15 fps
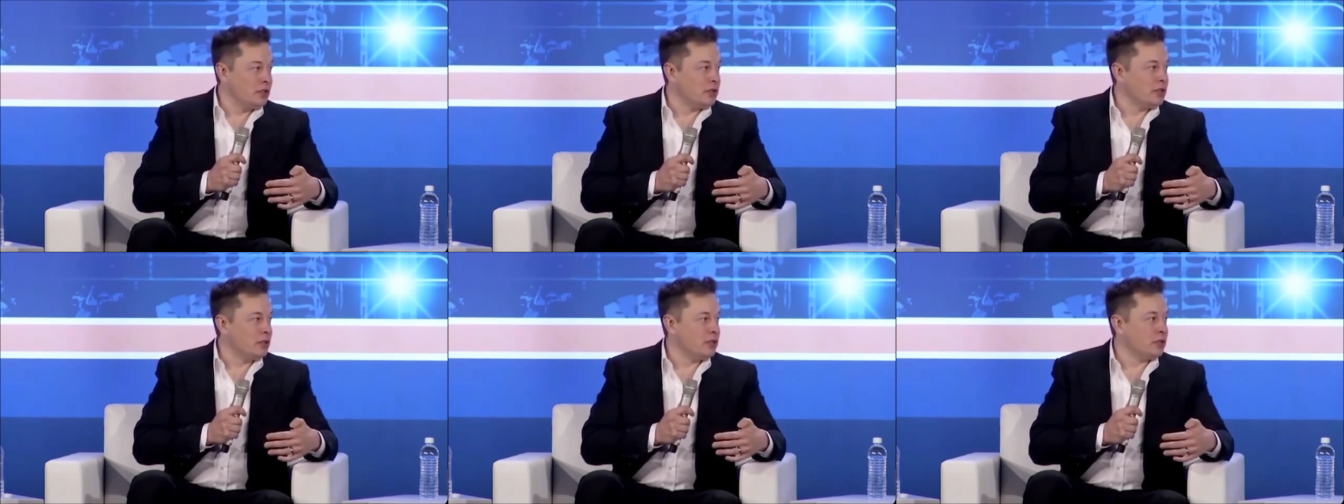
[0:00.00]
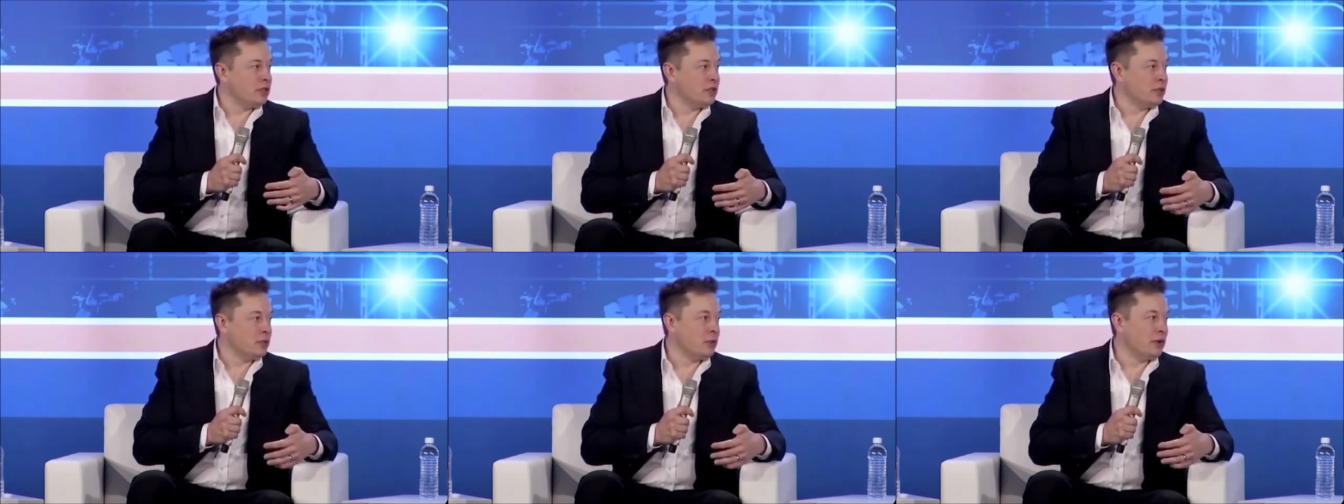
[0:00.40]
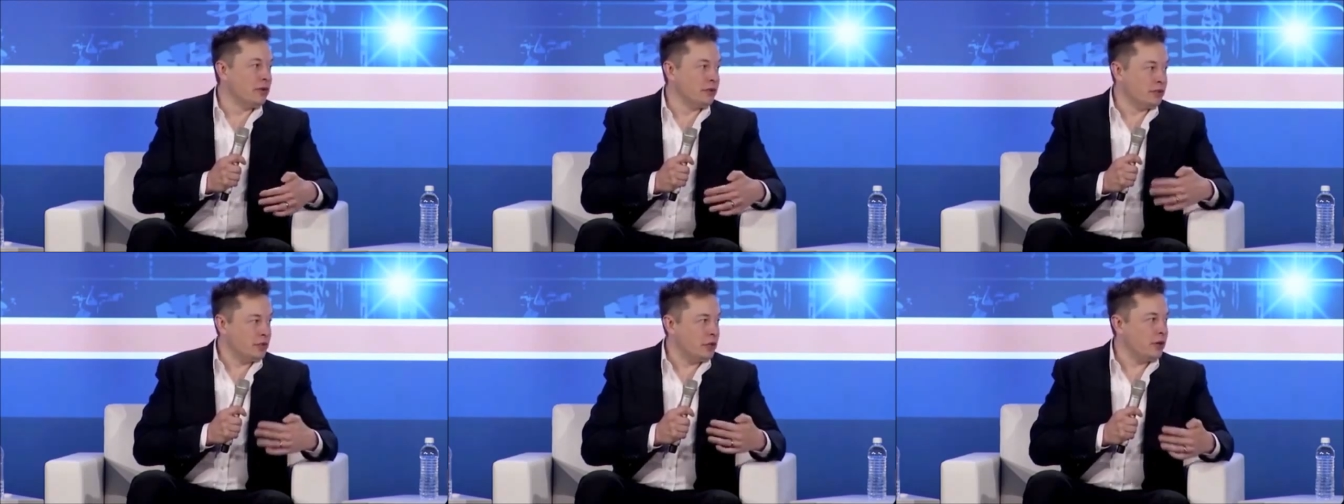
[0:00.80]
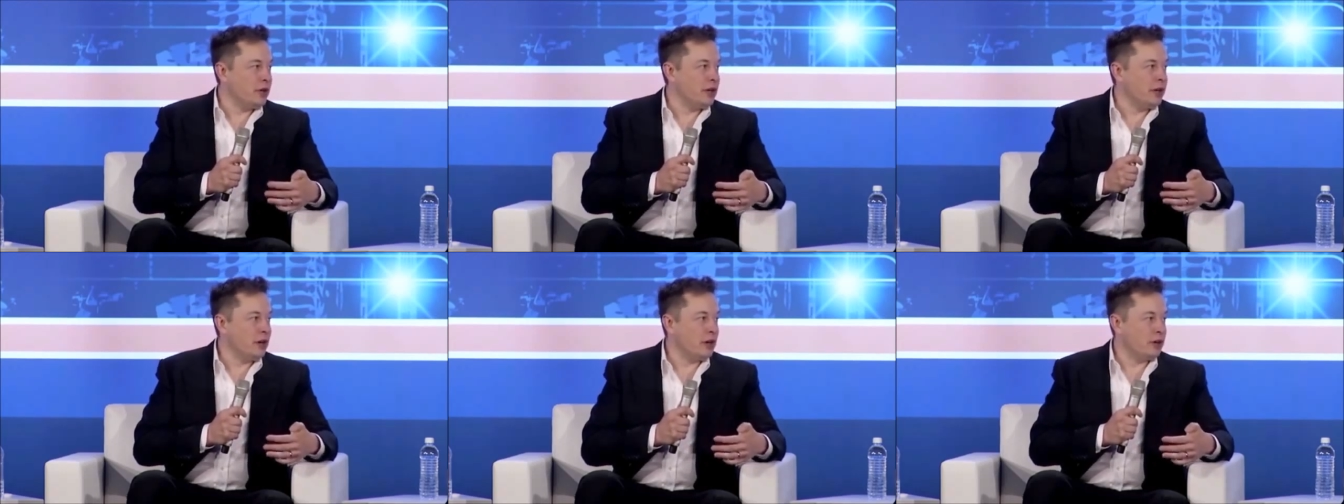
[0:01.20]
It's just, it's more of a
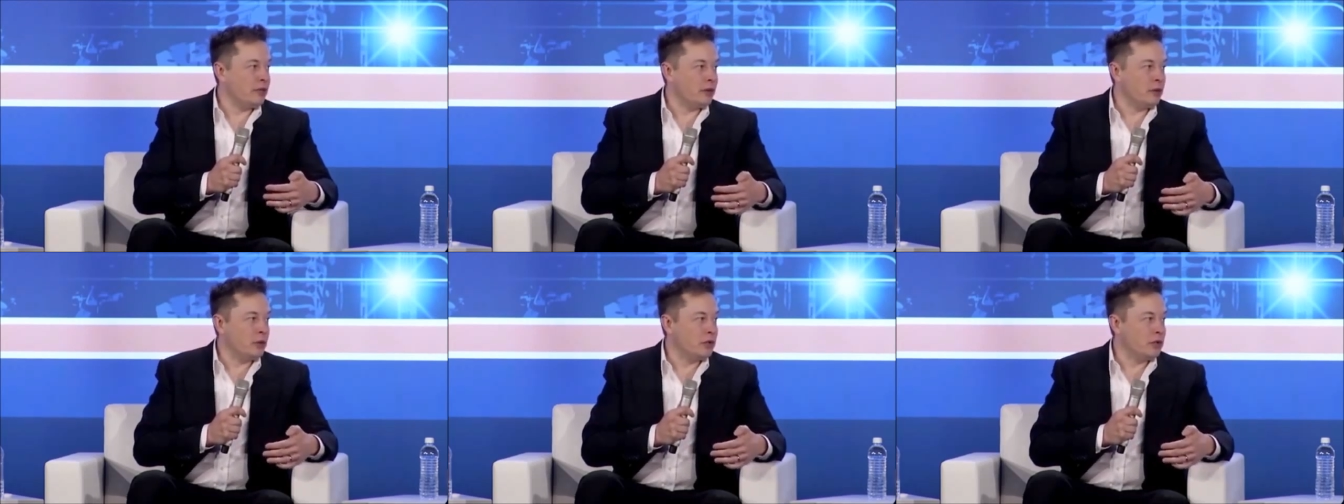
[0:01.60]
security argument.